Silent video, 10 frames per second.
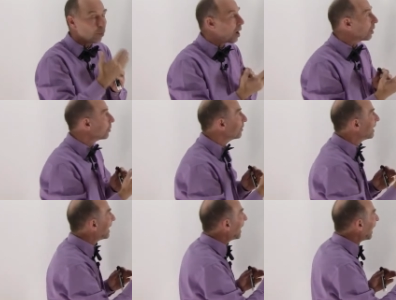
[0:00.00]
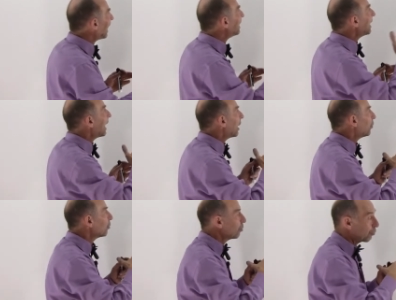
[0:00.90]
water and the
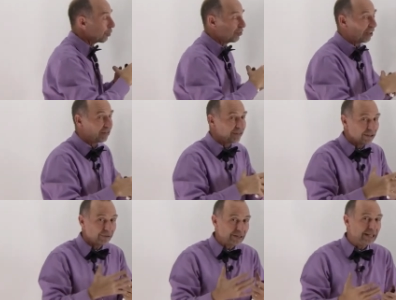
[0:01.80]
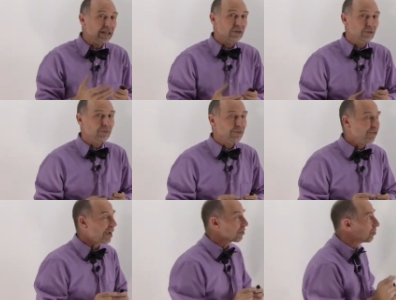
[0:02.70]
air, which of course has a different index of
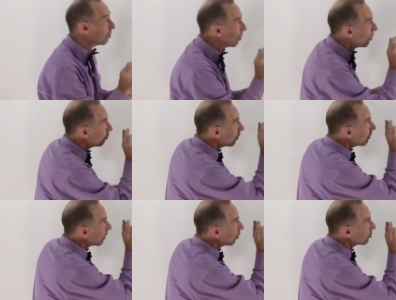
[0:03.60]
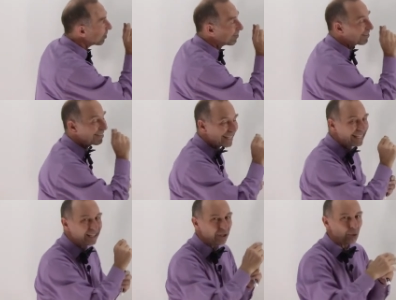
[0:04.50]
refraction, but because it's
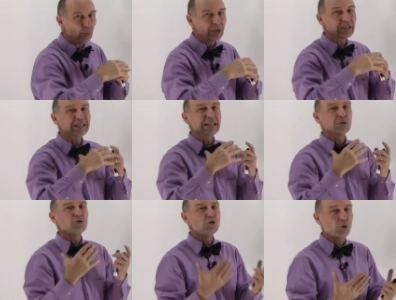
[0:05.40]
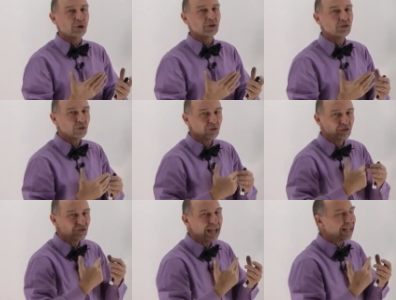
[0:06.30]
thin, we can ignore it, so
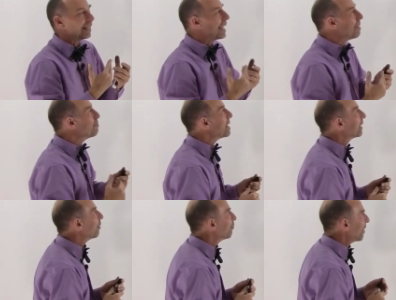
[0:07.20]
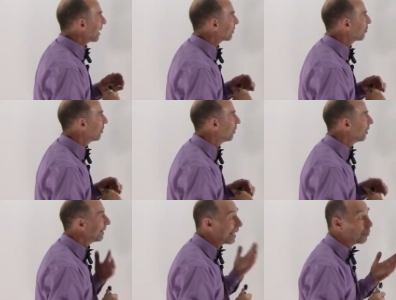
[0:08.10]
it's not a big effect.
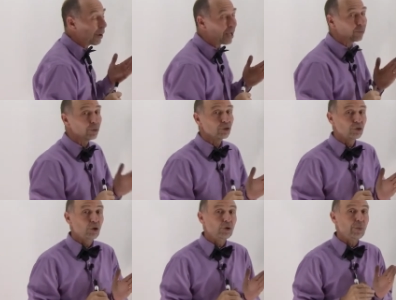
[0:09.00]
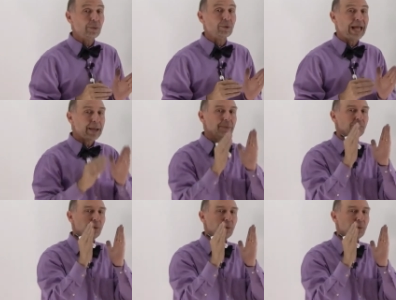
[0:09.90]
Later on, we'll show you what would happen